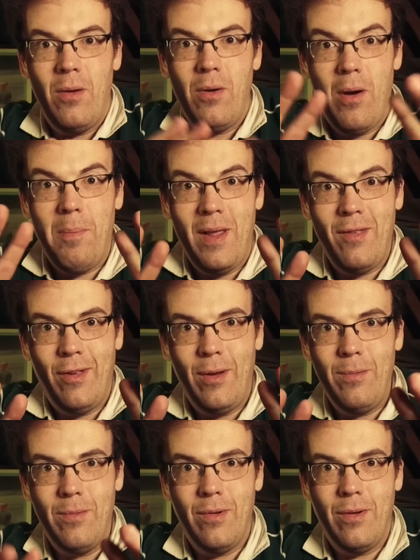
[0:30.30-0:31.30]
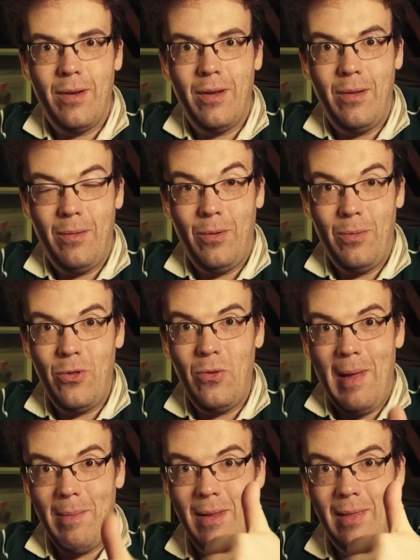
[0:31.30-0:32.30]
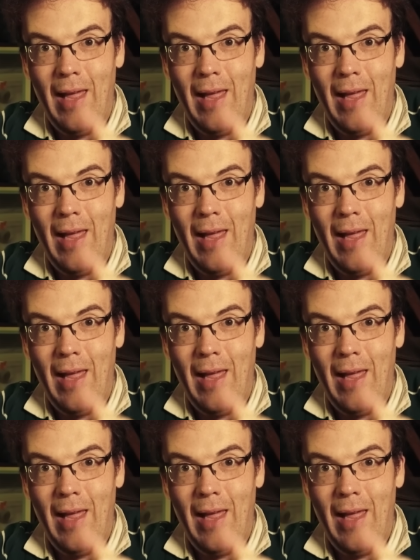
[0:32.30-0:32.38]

No, no, please don't. Could you maybe